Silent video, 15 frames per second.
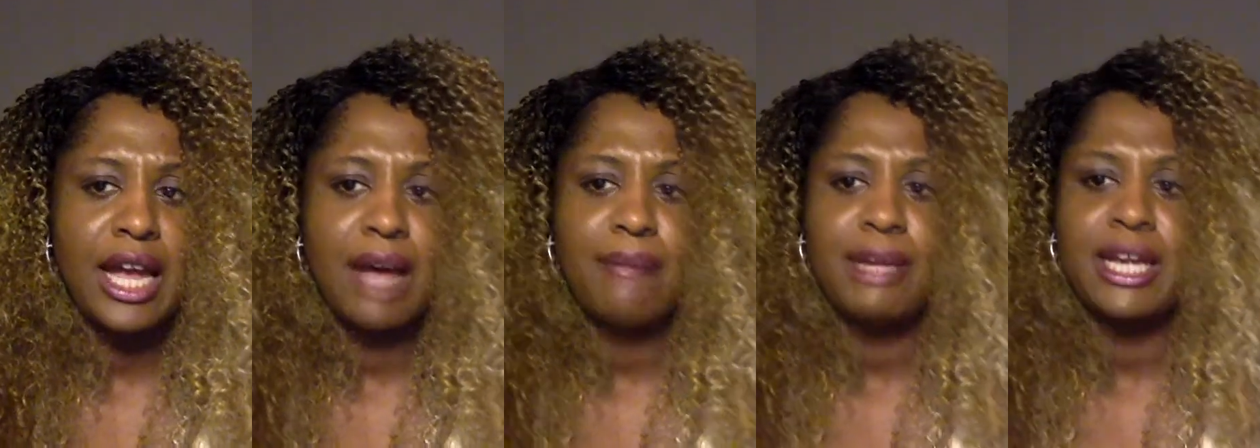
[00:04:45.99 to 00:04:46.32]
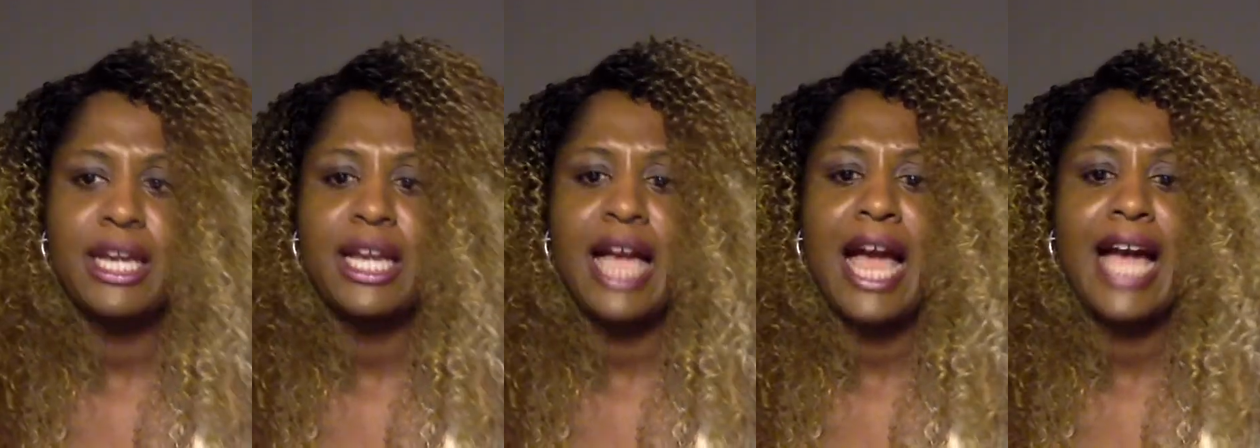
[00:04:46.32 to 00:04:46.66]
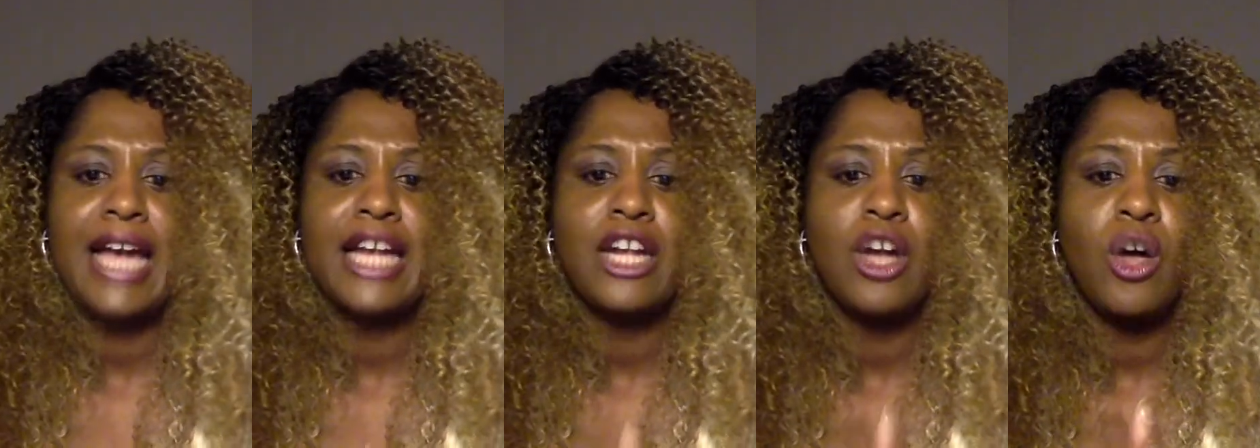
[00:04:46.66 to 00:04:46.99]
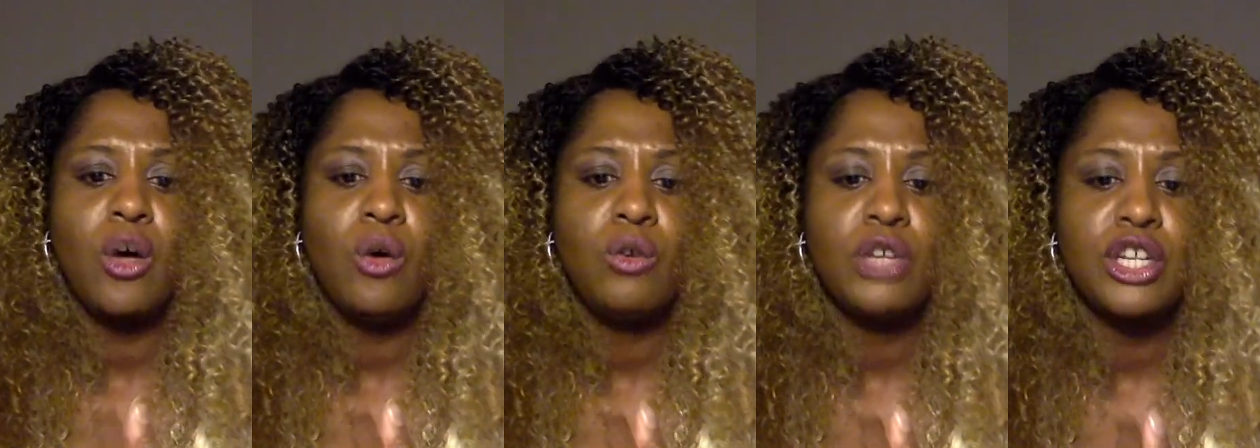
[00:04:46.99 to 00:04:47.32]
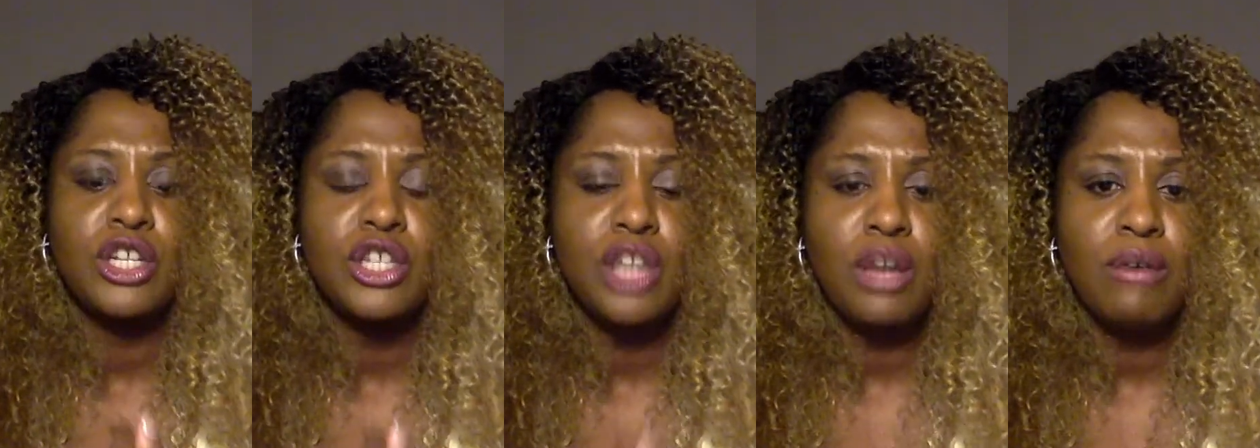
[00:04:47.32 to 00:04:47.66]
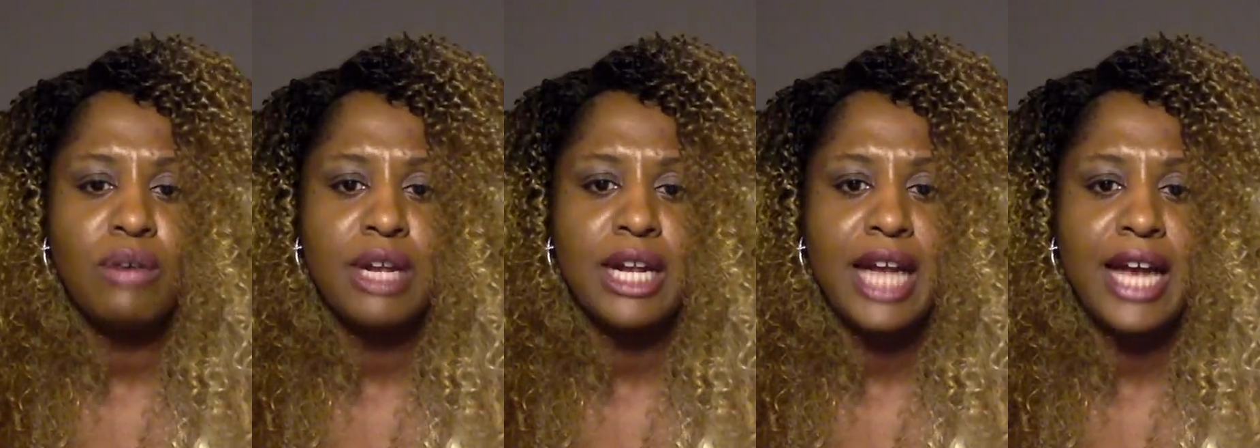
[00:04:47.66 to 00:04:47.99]
I mean, I can hold a
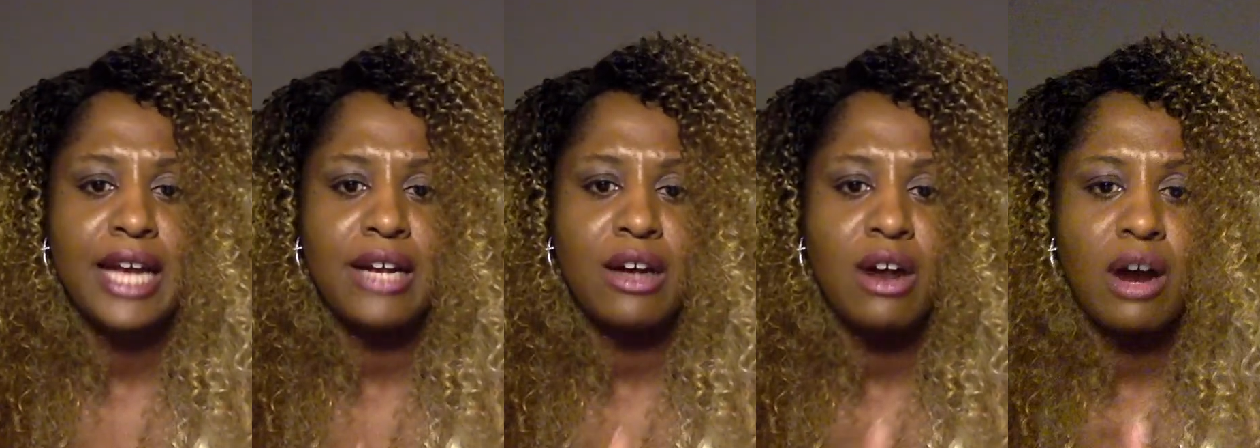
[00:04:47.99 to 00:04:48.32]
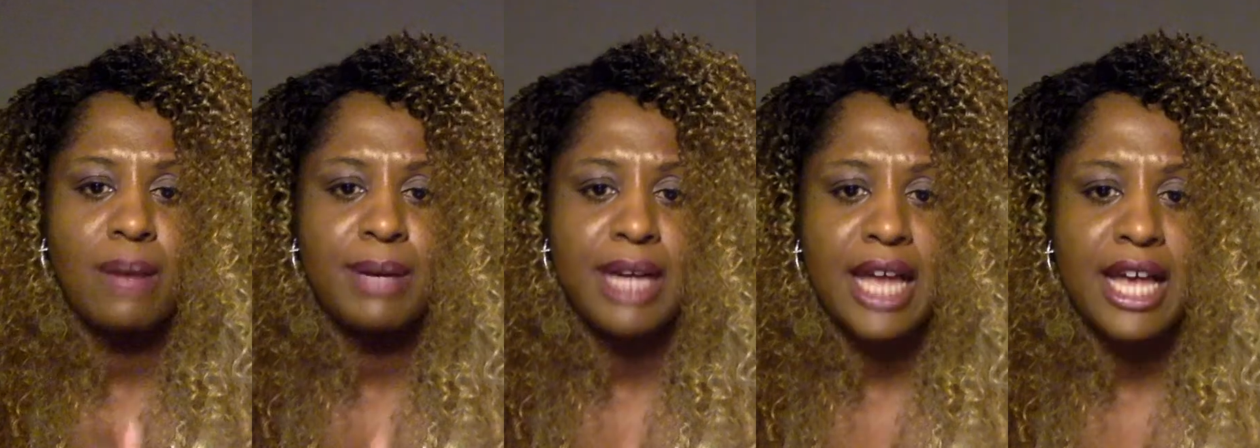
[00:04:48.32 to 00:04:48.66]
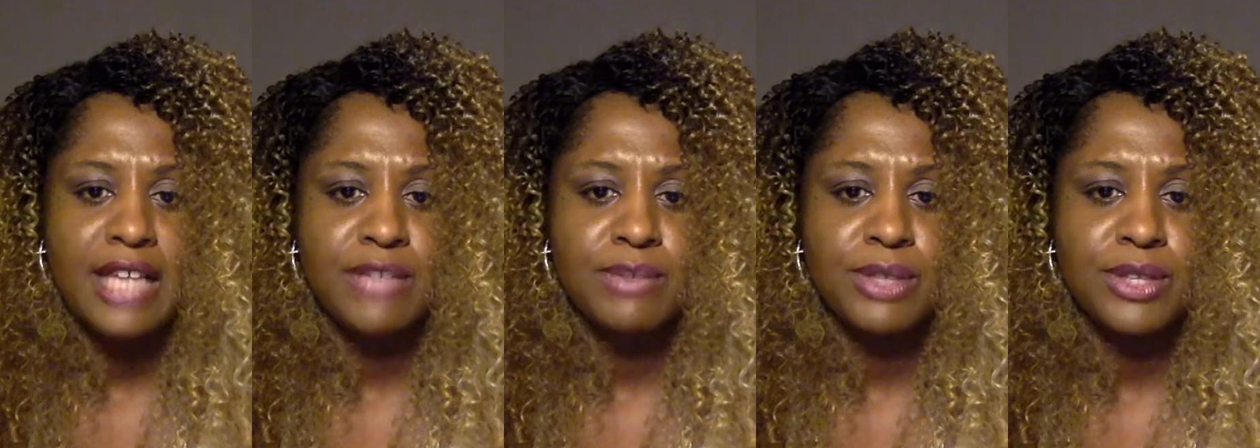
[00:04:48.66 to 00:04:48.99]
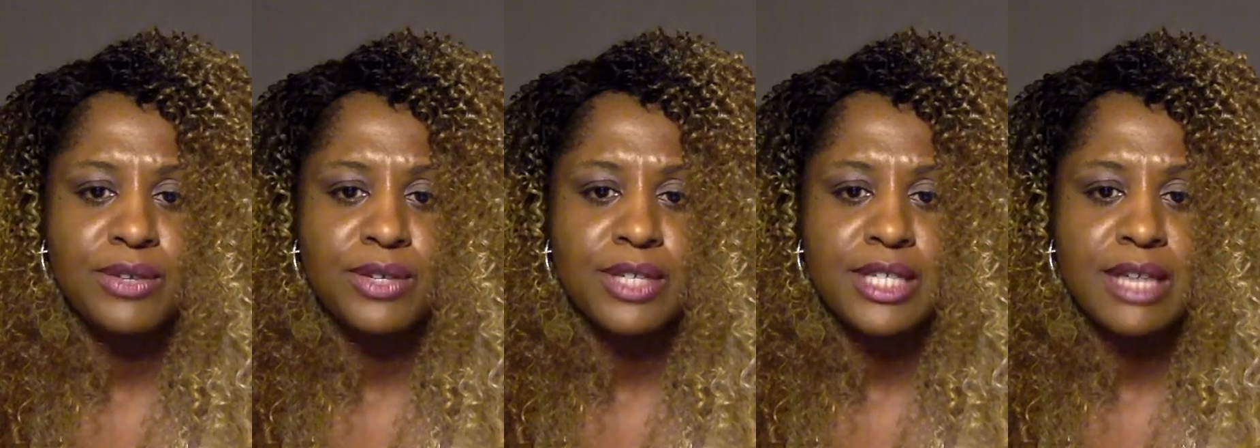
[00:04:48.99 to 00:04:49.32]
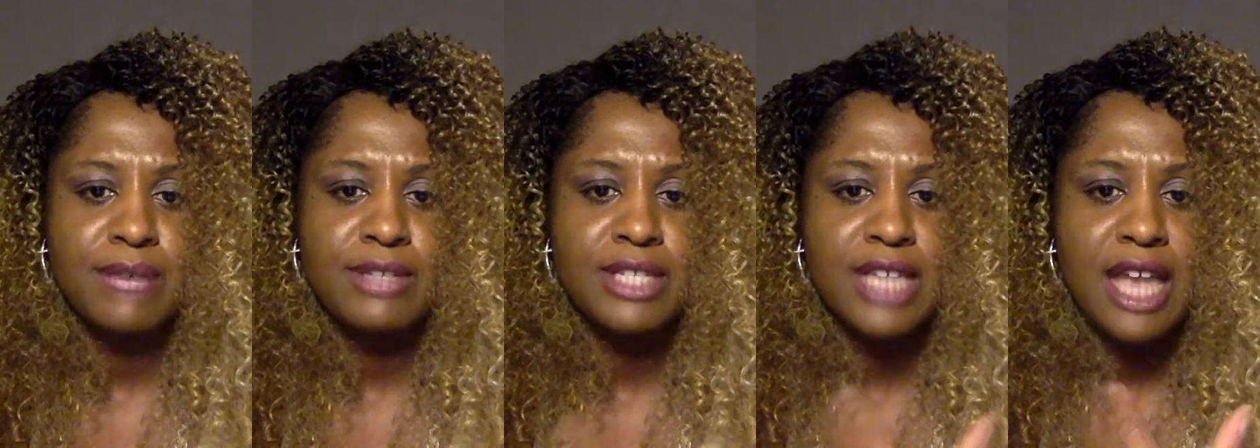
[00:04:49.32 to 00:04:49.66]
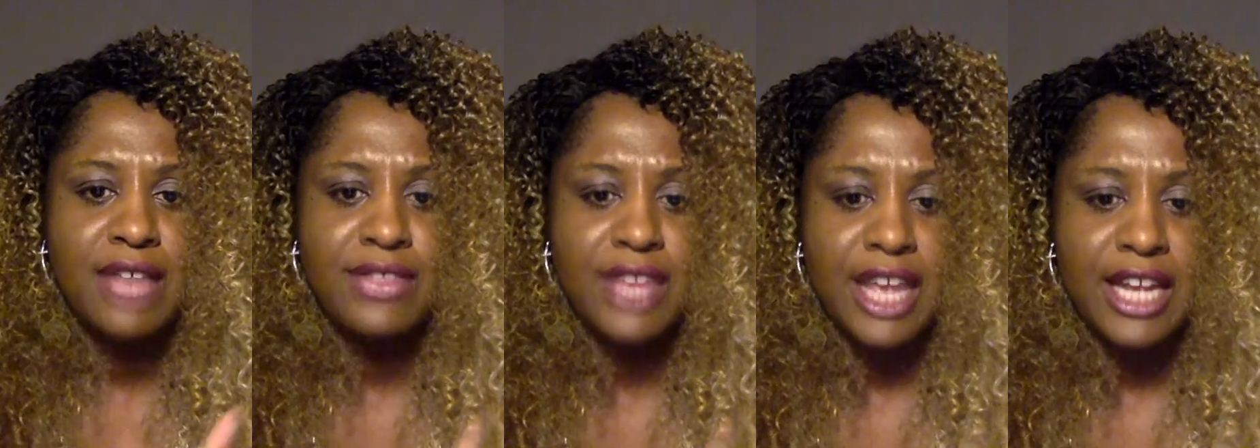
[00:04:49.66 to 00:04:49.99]
note and I can harmonize with you because I was
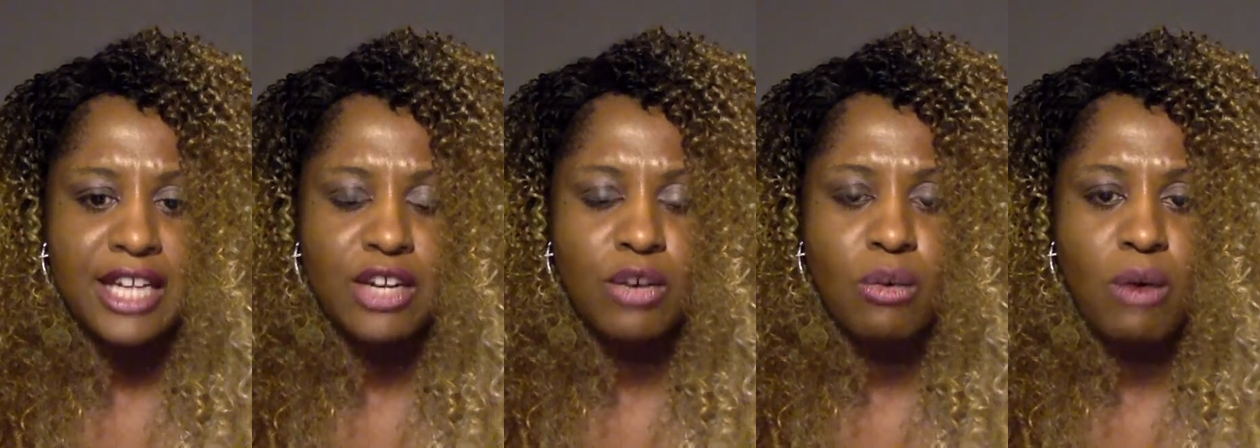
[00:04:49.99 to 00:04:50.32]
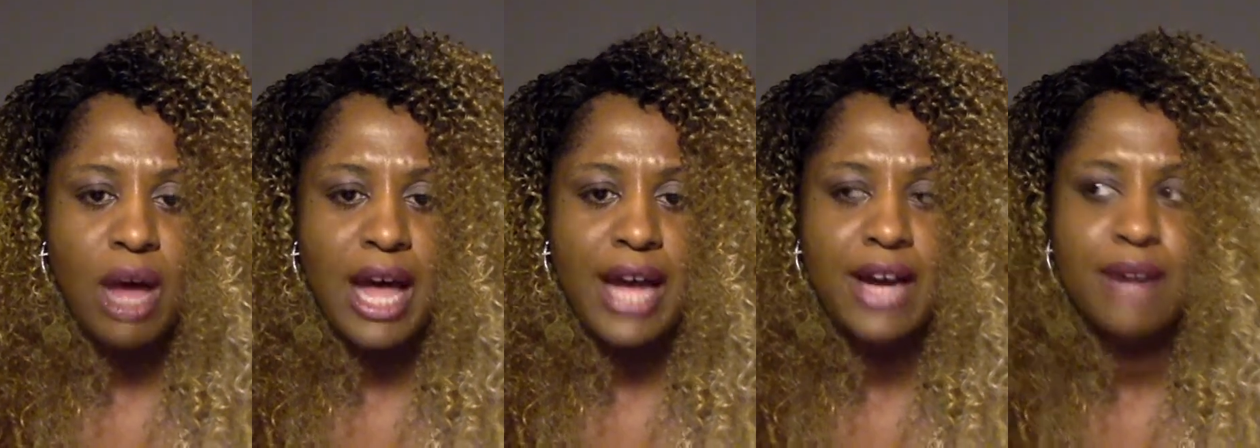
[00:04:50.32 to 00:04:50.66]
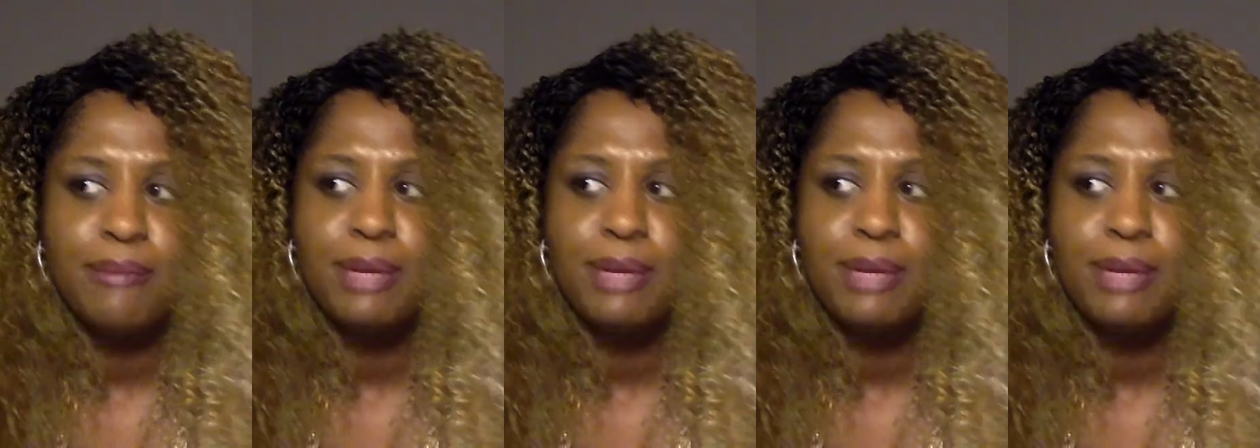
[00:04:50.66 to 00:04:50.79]
taught that in choir,